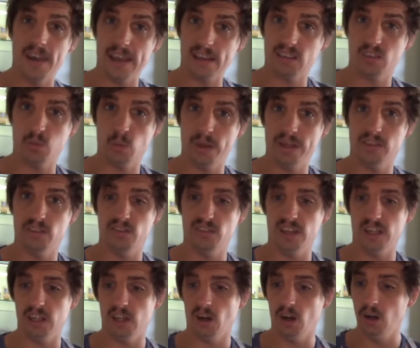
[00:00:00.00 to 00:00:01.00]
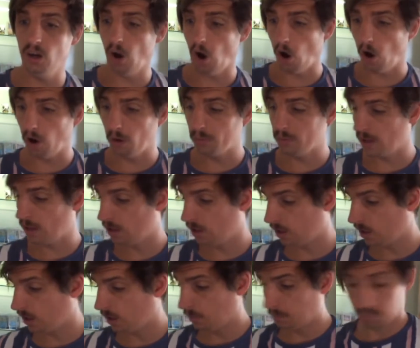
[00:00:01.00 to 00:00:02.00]
week's video, I'm
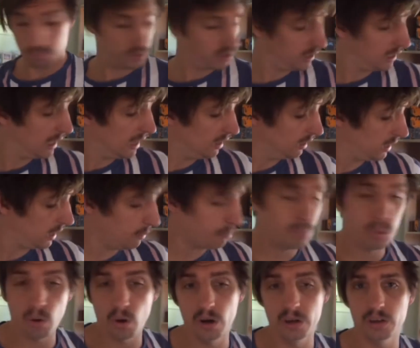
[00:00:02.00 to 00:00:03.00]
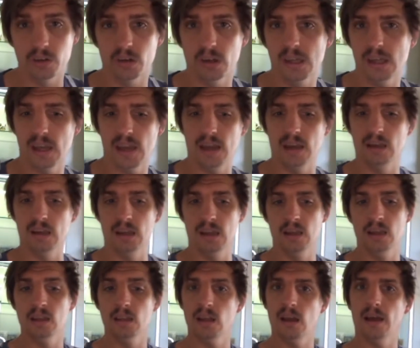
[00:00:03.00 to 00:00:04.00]
gonna bring out that binder again,
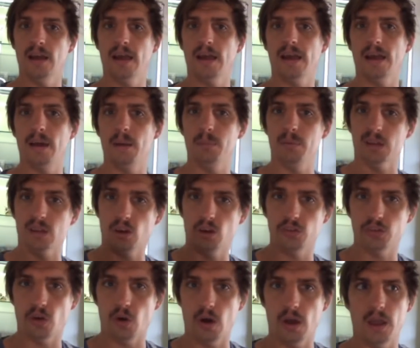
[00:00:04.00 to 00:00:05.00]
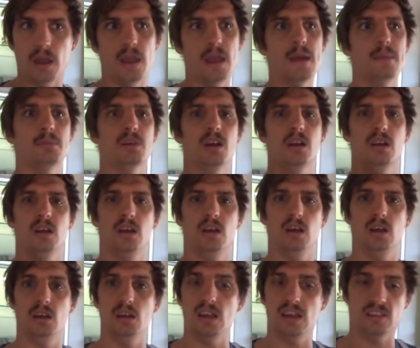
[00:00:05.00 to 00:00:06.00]
because I am gonna
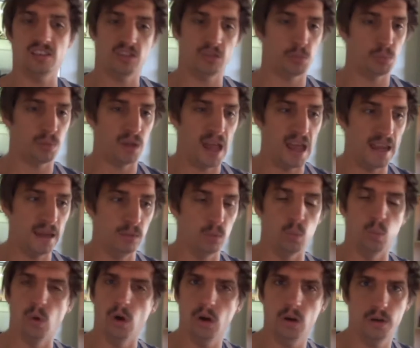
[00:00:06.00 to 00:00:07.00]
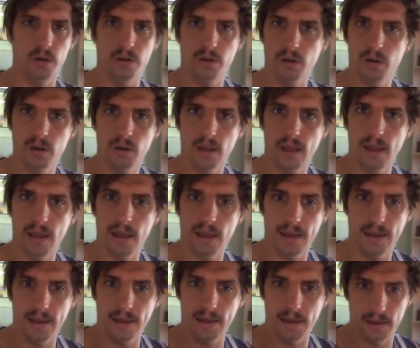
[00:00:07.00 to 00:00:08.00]
explain what
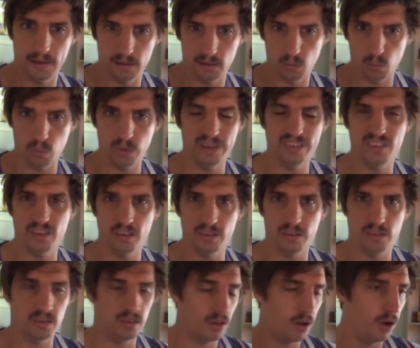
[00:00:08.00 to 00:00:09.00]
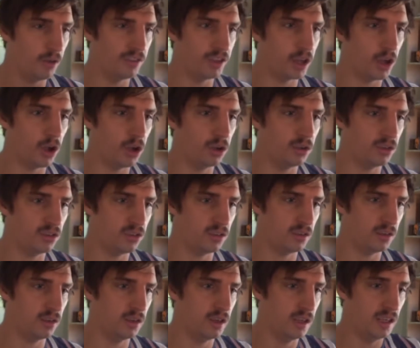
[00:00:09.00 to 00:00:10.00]
Wizards of the Coast
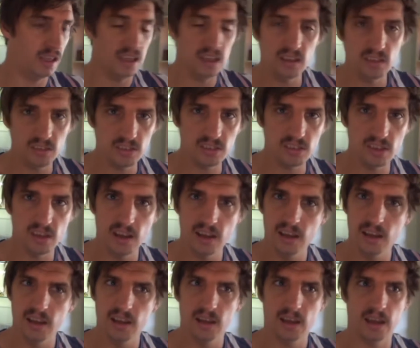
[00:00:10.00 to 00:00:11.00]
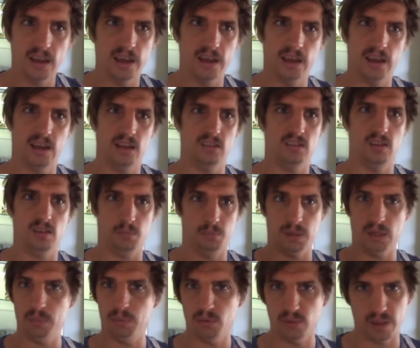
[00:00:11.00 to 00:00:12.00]
is, to
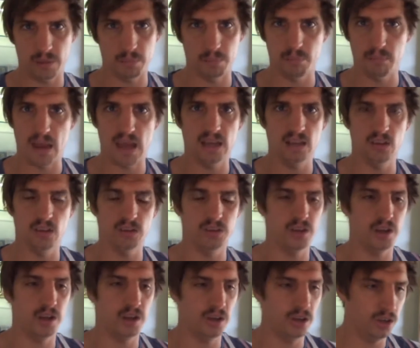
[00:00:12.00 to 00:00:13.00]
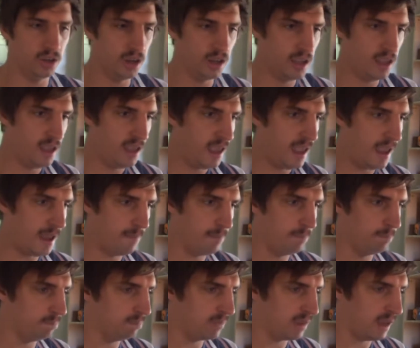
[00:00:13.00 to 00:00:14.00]
people that may not know,
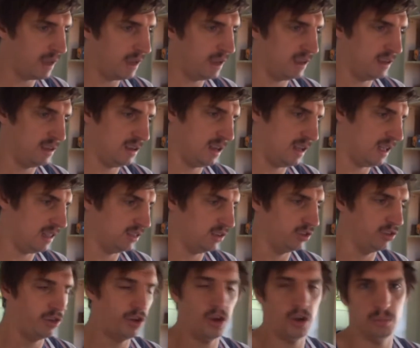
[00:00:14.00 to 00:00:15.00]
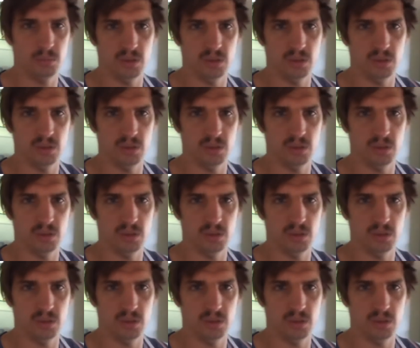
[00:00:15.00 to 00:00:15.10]
and the term is